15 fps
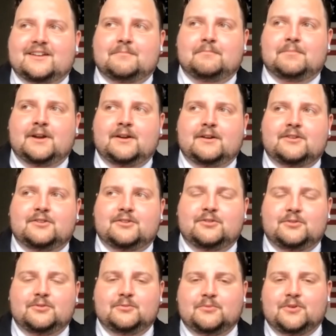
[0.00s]
compared
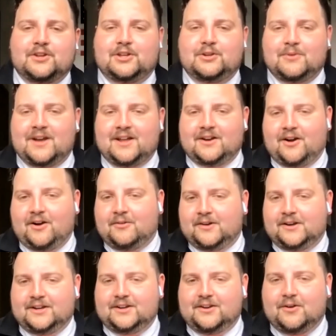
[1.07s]
to what you had
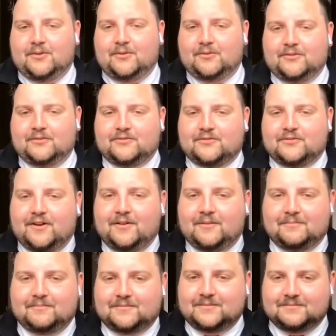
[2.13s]
already known
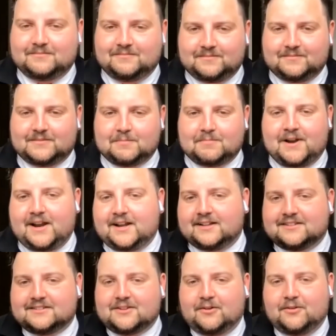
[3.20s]
from comparing it
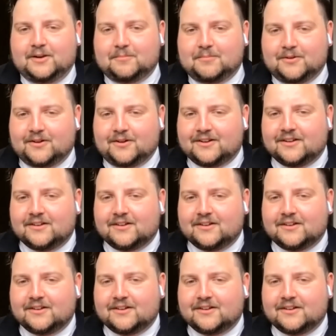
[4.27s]
to Stony Brook?